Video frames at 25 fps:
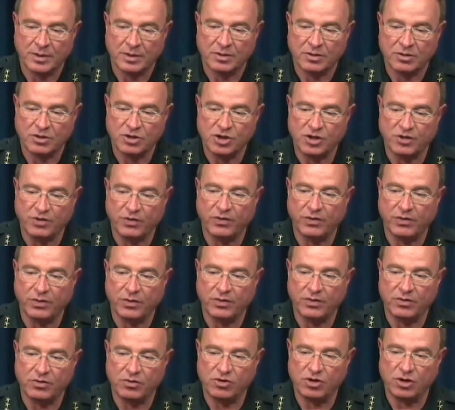She's
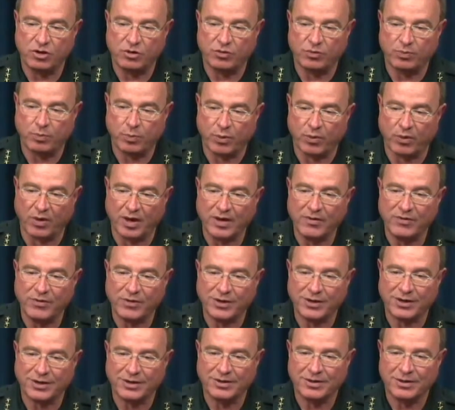
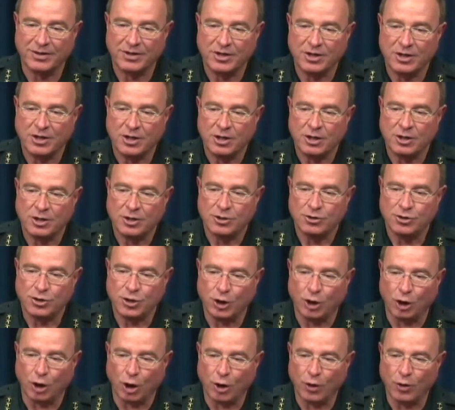prolific,
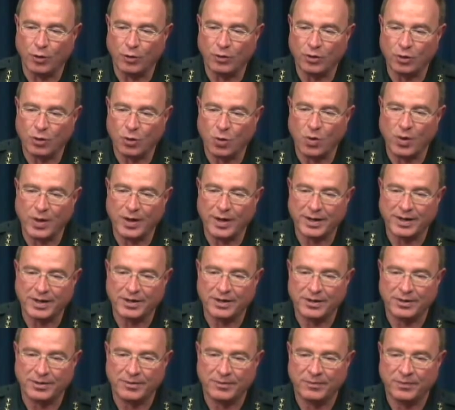she learned quick,
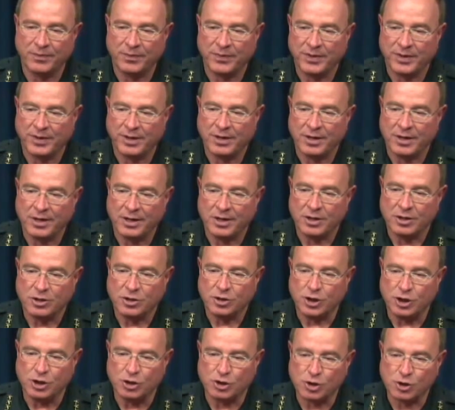
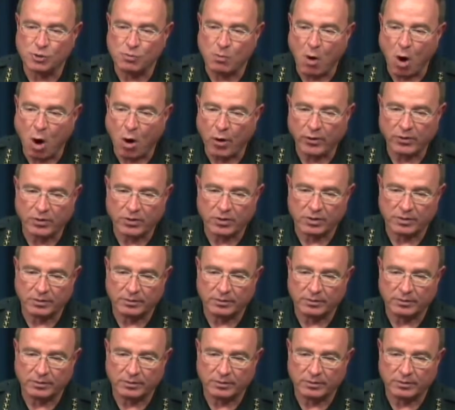she's smart,